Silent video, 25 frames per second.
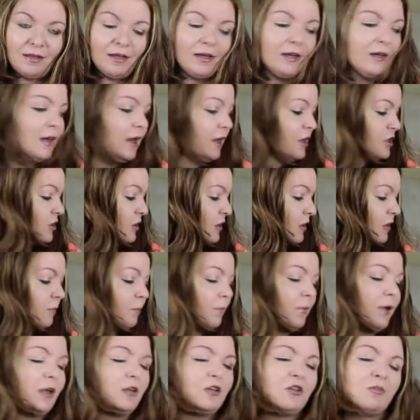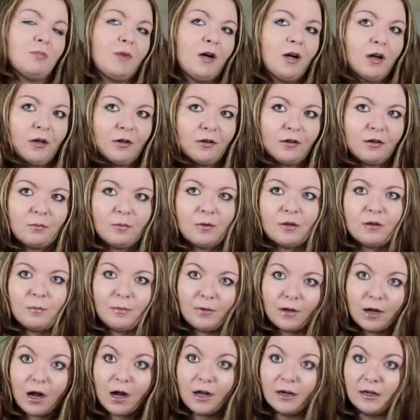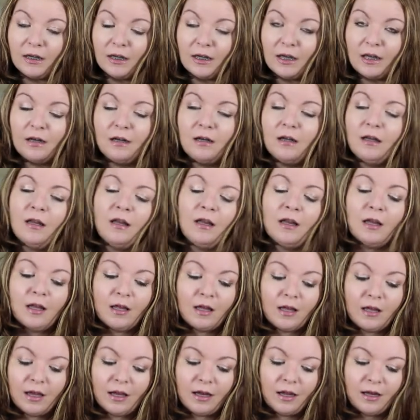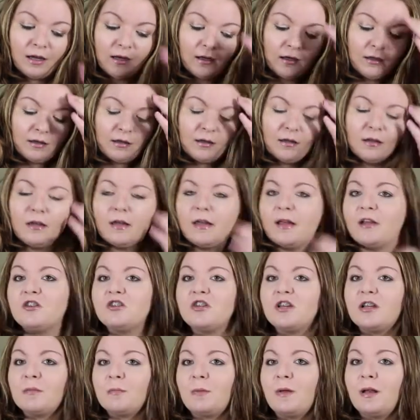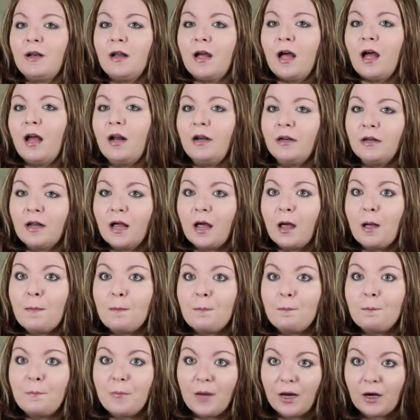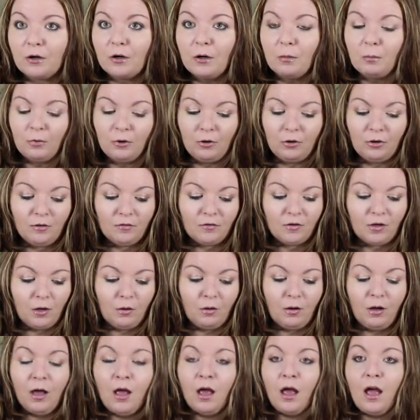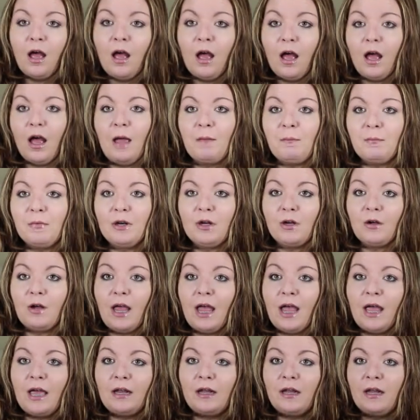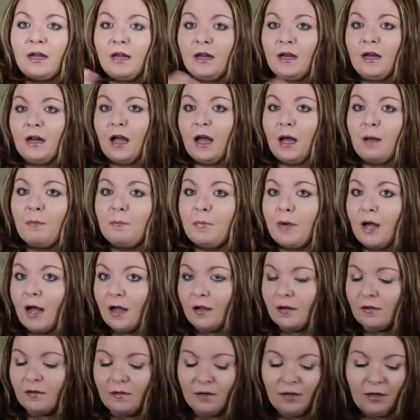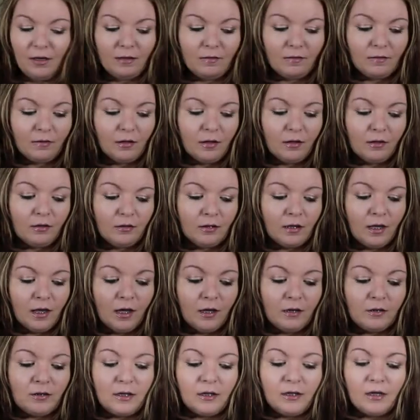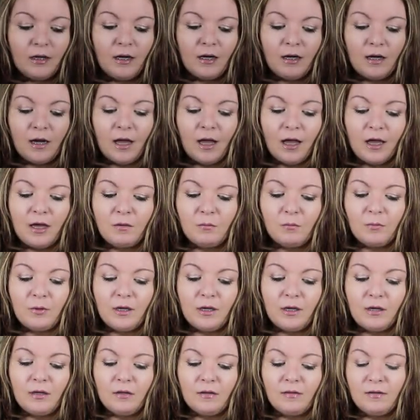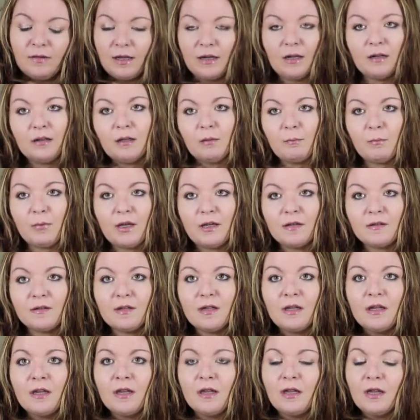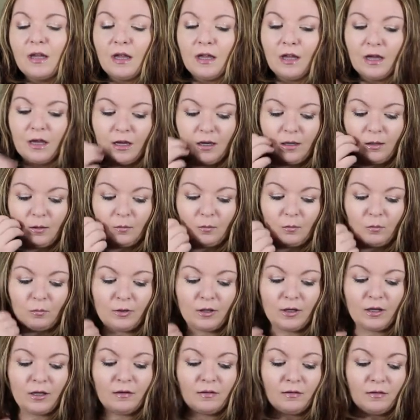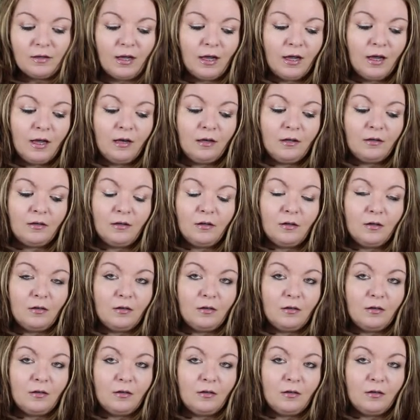dedication. But tomorrow is supposed to be hot again and it's just been unbearable. So I'm gonna go ahead and unbox this. Uh, Lena and I, we set a limit and we said